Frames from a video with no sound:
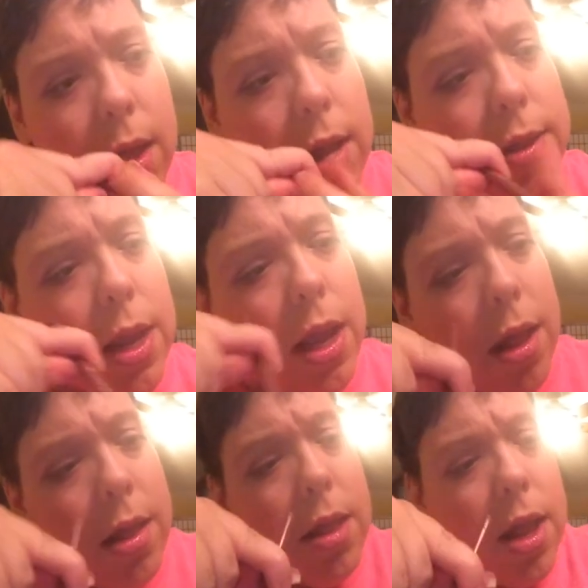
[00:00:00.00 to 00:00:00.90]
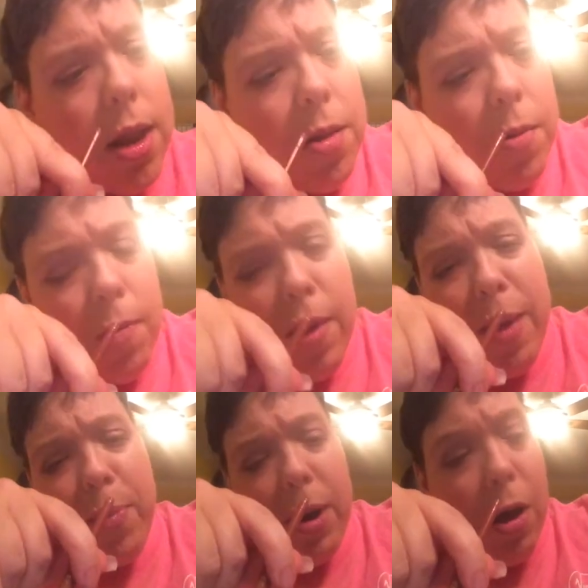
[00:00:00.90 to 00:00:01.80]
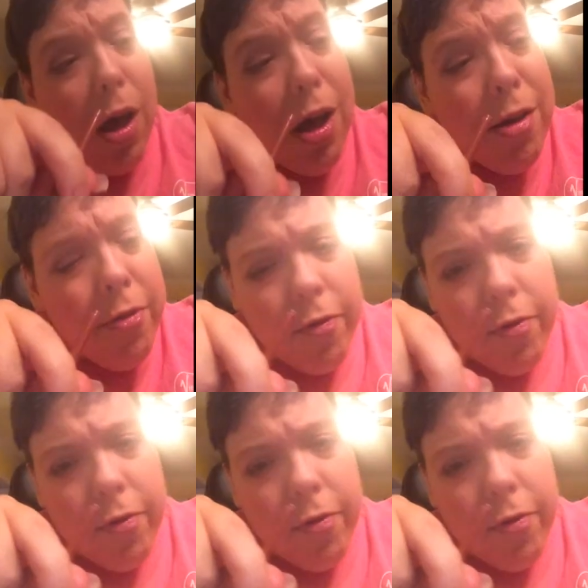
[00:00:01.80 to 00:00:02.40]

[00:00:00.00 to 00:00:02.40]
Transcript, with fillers: That's it, and then wipe it off.